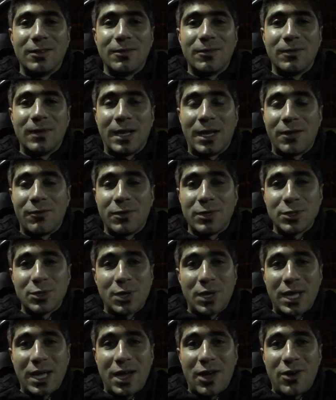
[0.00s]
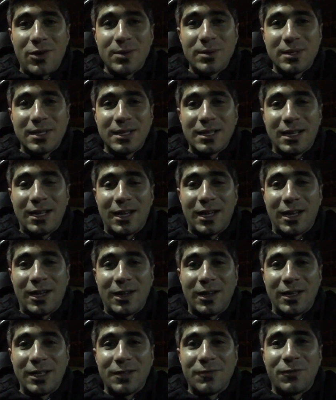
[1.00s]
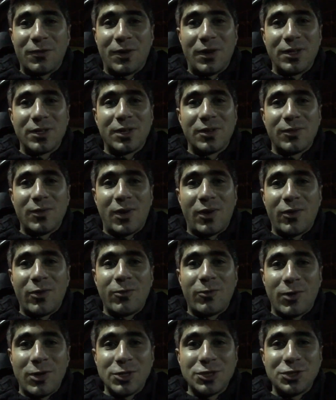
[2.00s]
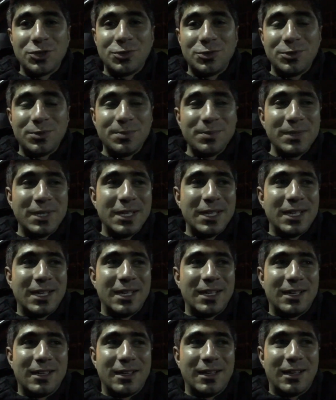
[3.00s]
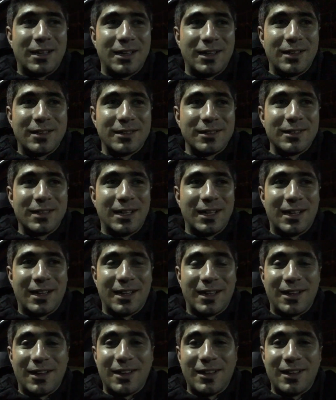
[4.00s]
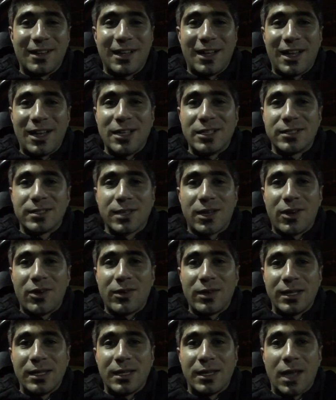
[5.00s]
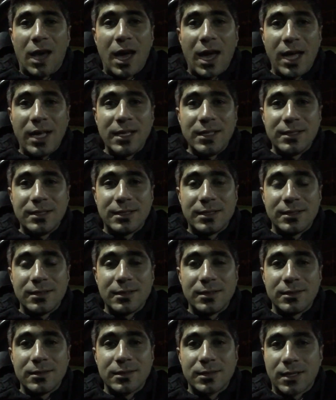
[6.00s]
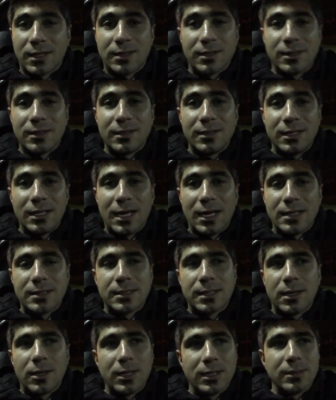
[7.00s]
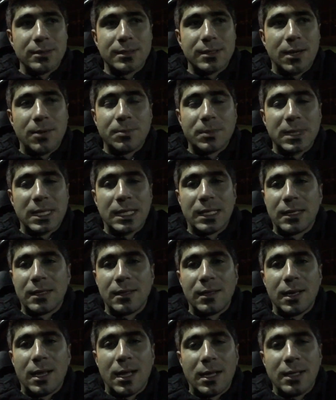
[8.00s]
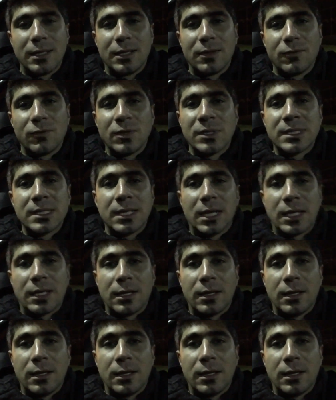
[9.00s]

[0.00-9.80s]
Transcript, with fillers: when I was going out uh, in front of our washroom uh, uh, I saw a light suddenly I saw something like it was like